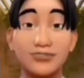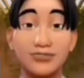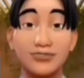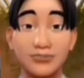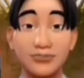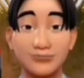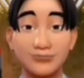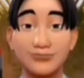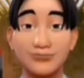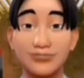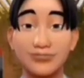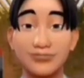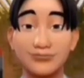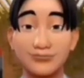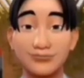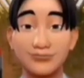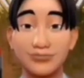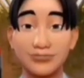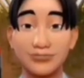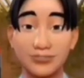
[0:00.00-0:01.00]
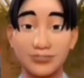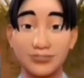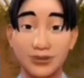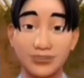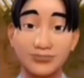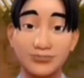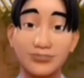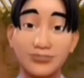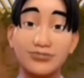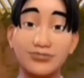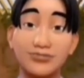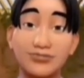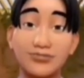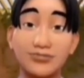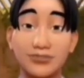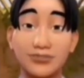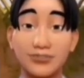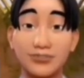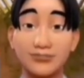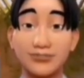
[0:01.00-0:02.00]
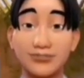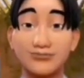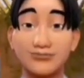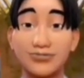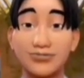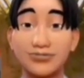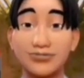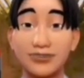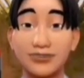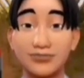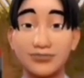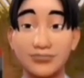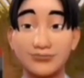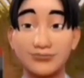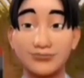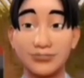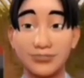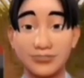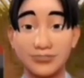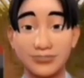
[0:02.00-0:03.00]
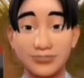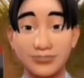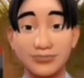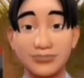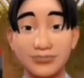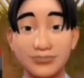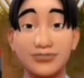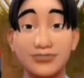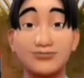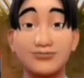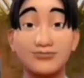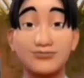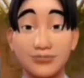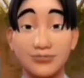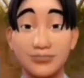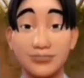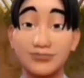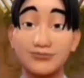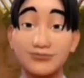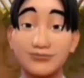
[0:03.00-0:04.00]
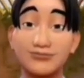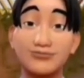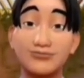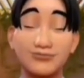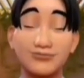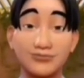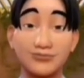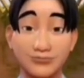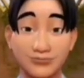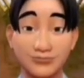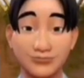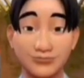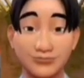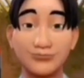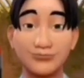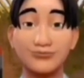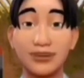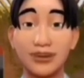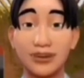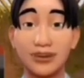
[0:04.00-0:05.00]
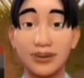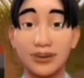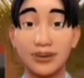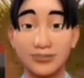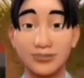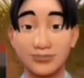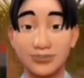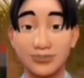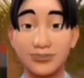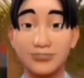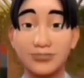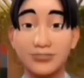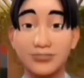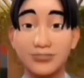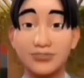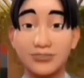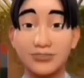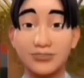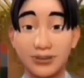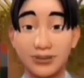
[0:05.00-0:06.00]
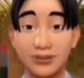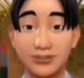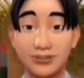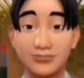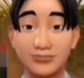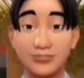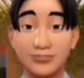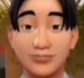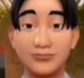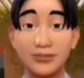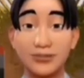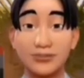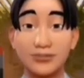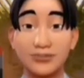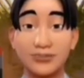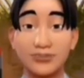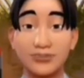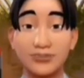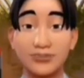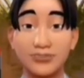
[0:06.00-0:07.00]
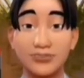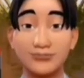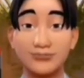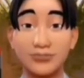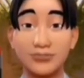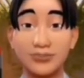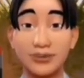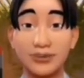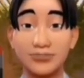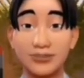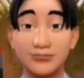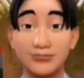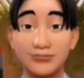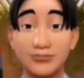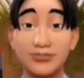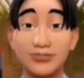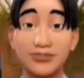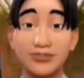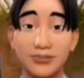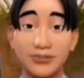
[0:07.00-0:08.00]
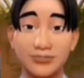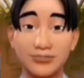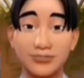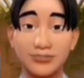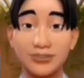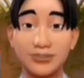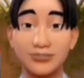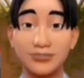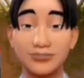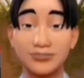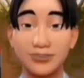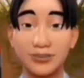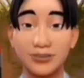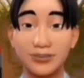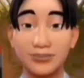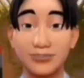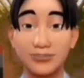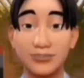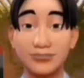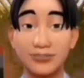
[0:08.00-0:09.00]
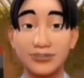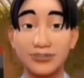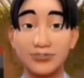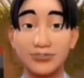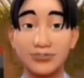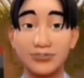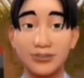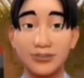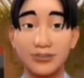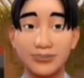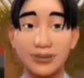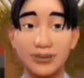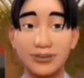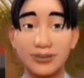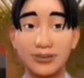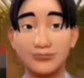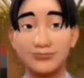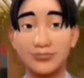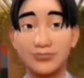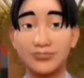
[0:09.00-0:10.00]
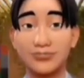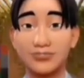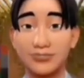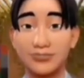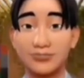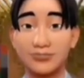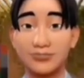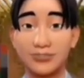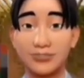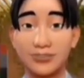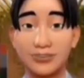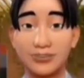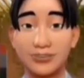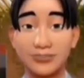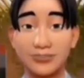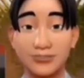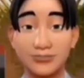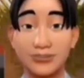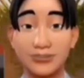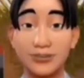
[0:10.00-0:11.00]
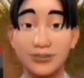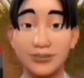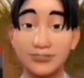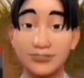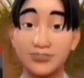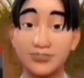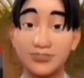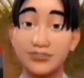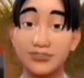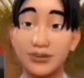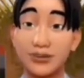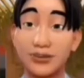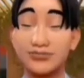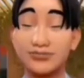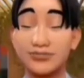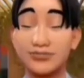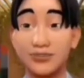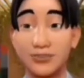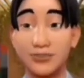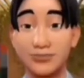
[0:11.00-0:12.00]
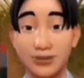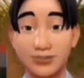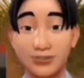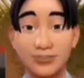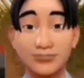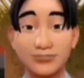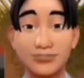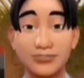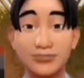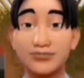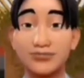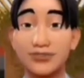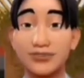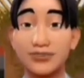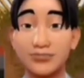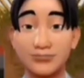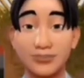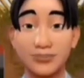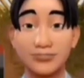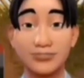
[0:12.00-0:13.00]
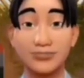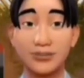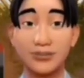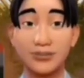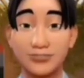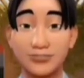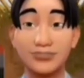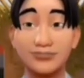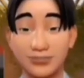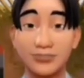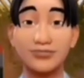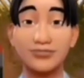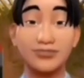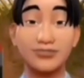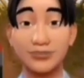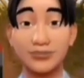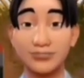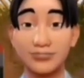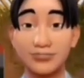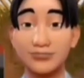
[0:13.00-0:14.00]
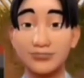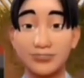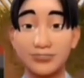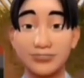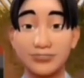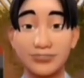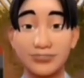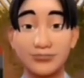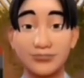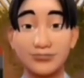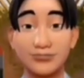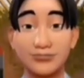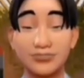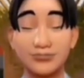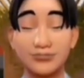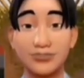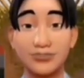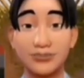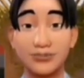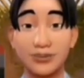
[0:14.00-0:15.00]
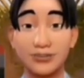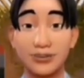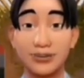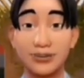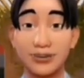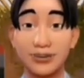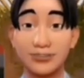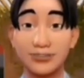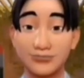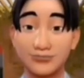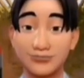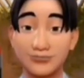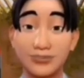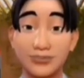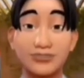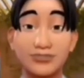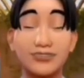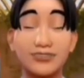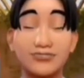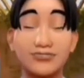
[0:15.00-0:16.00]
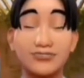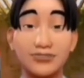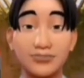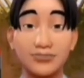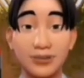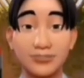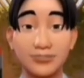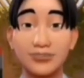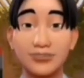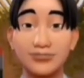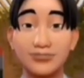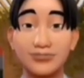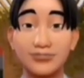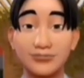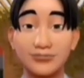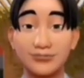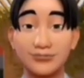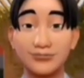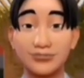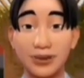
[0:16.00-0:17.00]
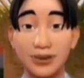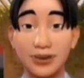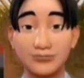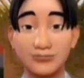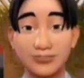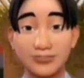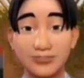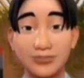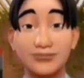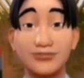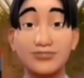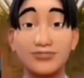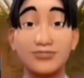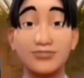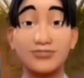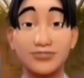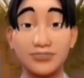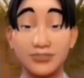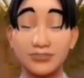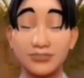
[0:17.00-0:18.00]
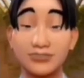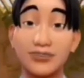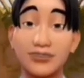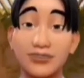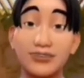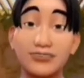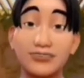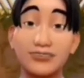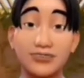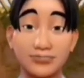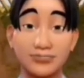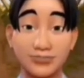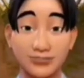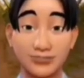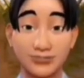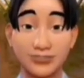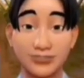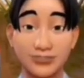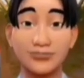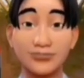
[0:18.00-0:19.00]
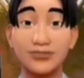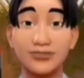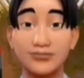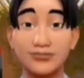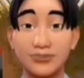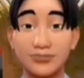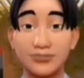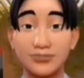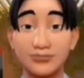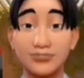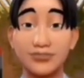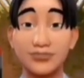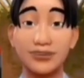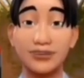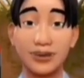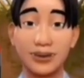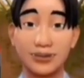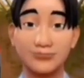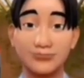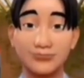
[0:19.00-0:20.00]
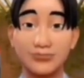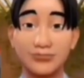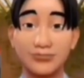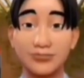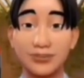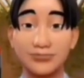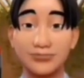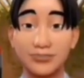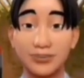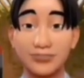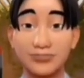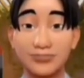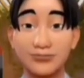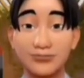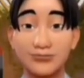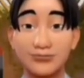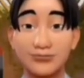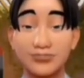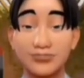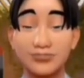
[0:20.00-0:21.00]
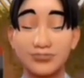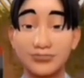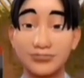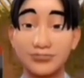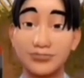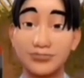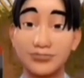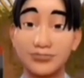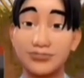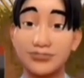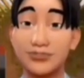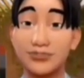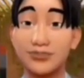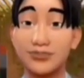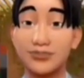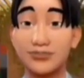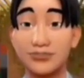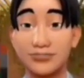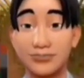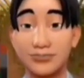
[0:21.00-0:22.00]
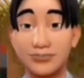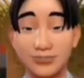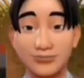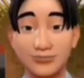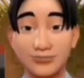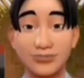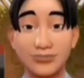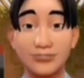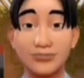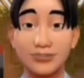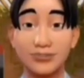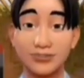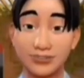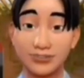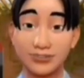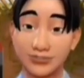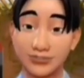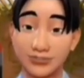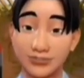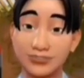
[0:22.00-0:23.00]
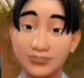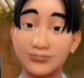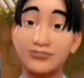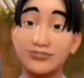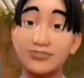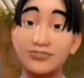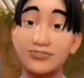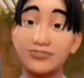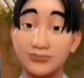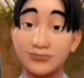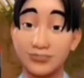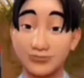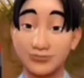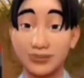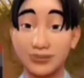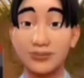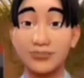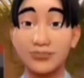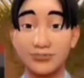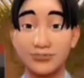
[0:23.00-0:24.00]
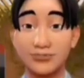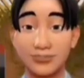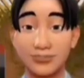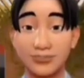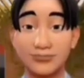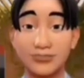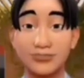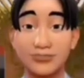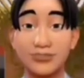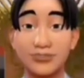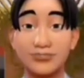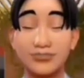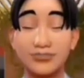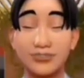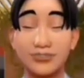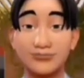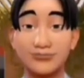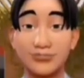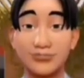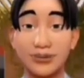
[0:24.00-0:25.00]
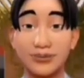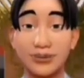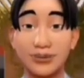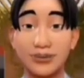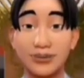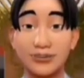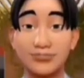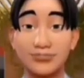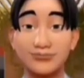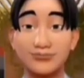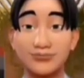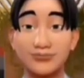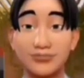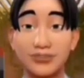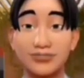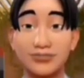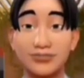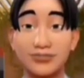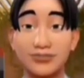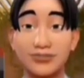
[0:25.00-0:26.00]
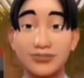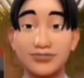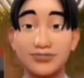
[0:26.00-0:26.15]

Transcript: Okay, now documents have reached in India to your representative. So with this, the representative can sign the agreement with the builder, okay, as a power of attorney on your behalf, and then can also register. But first the agreement is going to be signed, then the bank is going to approve the loan, and when these two documents you have, these two things are done, you need to go to the court and get it registered in your name, and that will be done by a power of attorney too.